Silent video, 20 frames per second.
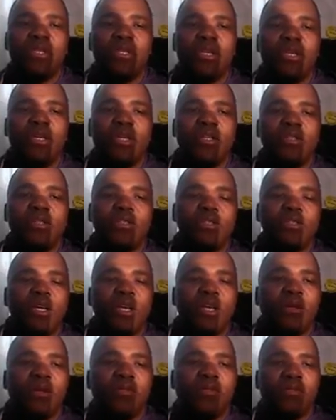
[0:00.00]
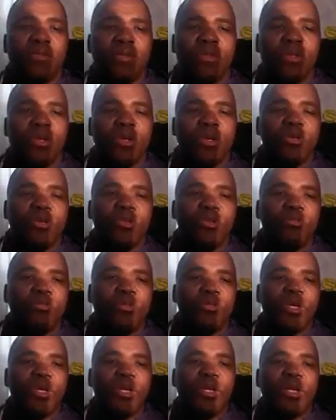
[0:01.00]
you
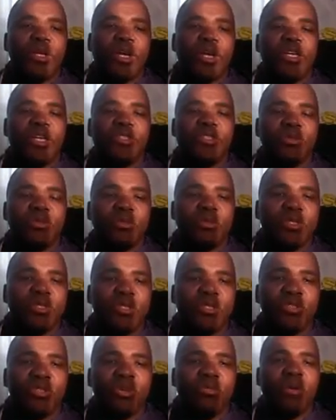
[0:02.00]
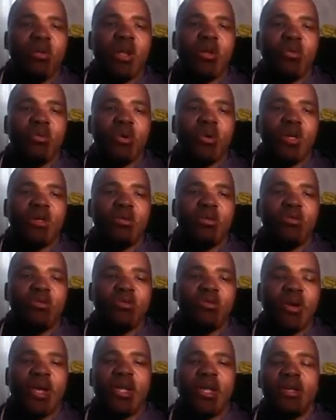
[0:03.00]
bring in customers the normal way,
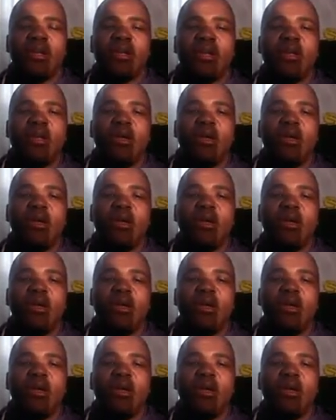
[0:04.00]
right?